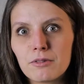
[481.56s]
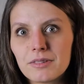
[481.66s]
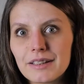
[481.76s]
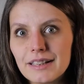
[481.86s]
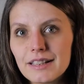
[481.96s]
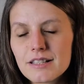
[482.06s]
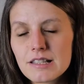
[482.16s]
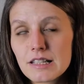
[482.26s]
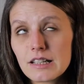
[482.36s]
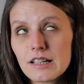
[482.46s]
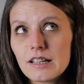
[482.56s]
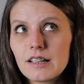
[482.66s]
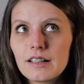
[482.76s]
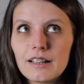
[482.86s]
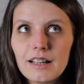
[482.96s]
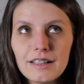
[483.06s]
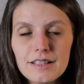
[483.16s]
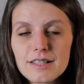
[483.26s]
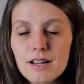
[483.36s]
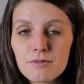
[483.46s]
own things. And
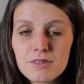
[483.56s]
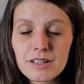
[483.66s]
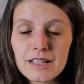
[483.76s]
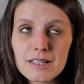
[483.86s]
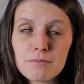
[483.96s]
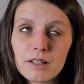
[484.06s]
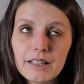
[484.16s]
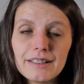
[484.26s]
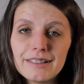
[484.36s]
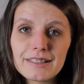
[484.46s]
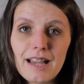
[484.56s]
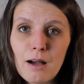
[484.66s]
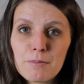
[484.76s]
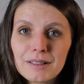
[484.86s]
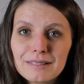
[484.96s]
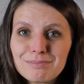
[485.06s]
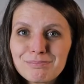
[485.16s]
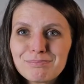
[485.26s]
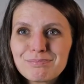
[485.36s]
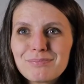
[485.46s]
it sounds crazy, but it did happen.
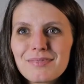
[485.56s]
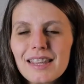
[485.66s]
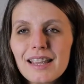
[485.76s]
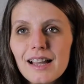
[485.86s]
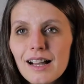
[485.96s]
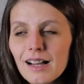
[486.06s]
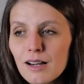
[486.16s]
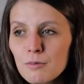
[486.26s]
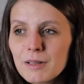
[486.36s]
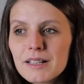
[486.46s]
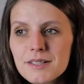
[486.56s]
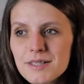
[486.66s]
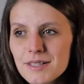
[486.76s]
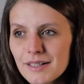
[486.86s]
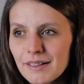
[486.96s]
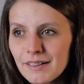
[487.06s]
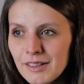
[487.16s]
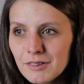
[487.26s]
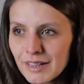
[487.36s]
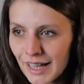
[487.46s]
Um, because
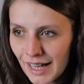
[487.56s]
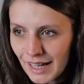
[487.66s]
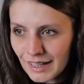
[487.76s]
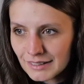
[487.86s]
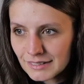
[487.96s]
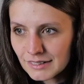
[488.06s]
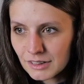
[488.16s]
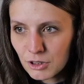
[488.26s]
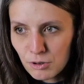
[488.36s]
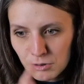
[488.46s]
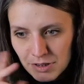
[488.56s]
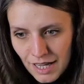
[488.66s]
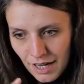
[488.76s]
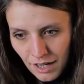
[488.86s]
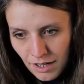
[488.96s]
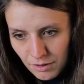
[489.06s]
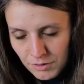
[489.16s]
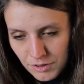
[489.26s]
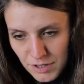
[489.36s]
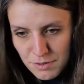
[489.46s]
you can go
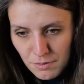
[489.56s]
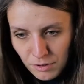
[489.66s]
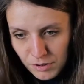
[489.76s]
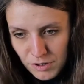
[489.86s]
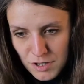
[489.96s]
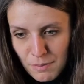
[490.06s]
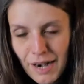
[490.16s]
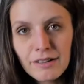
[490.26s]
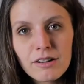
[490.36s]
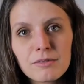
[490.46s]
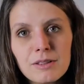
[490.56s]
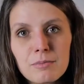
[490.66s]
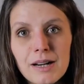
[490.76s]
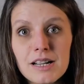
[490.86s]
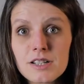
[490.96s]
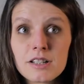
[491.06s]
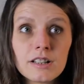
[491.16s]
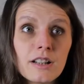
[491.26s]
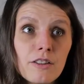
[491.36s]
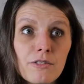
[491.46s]
down to the, on the spiral of
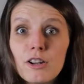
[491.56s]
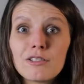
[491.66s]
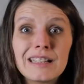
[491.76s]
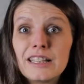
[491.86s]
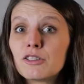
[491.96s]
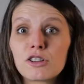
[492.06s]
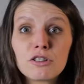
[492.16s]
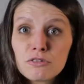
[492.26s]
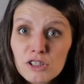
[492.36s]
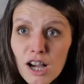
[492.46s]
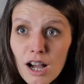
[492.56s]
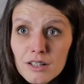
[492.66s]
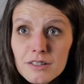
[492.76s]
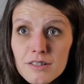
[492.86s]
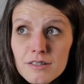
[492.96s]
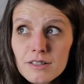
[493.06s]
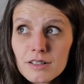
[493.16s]
depression following your own thoughts,